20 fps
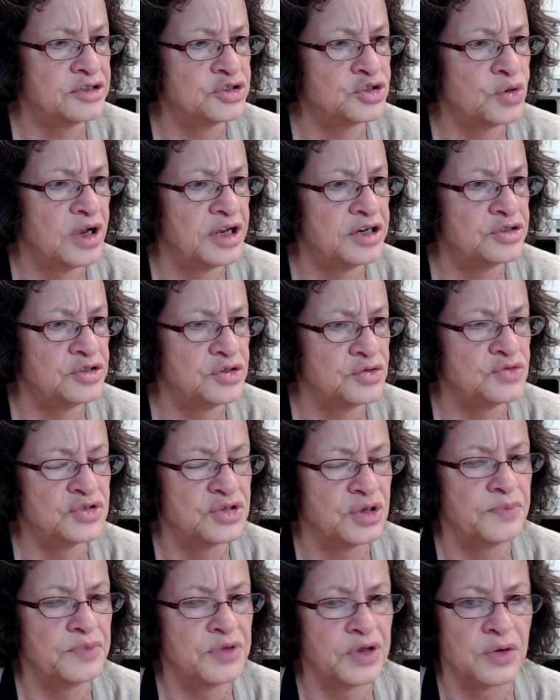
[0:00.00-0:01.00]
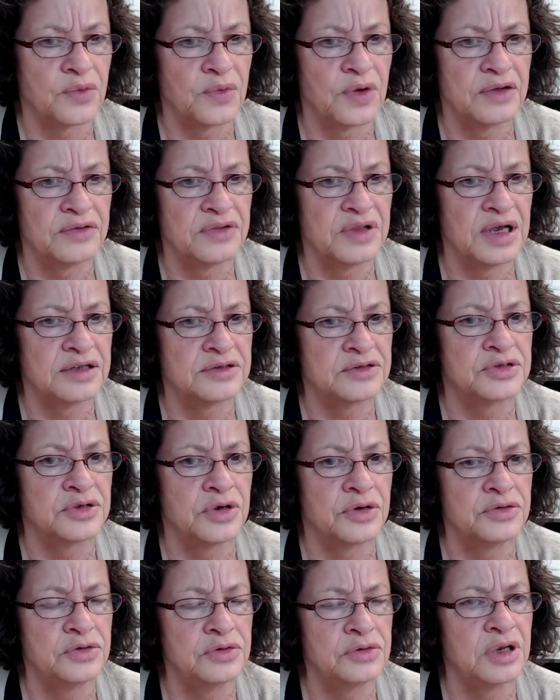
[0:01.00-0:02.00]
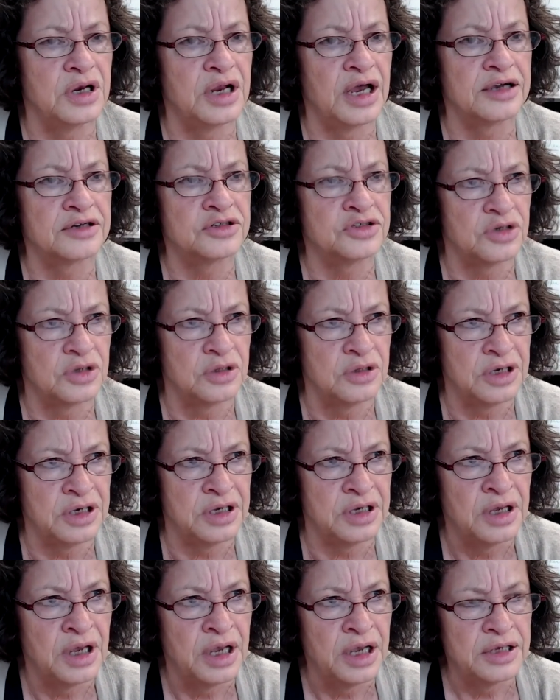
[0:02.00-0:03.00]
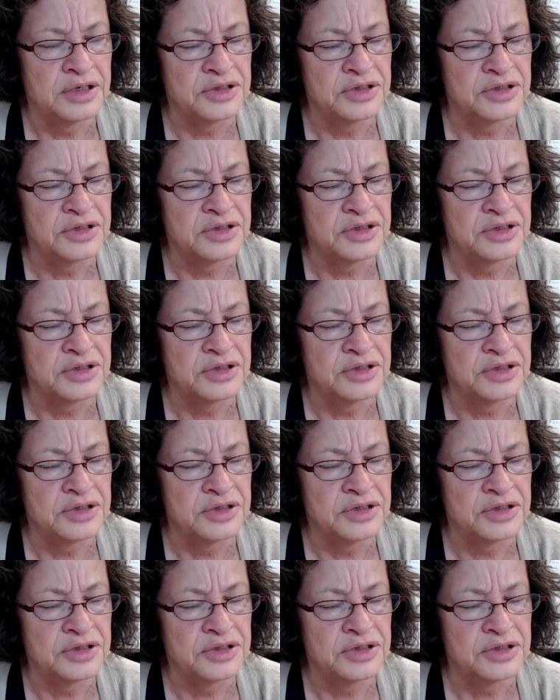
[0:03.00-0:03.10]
try to do something around that so you could actually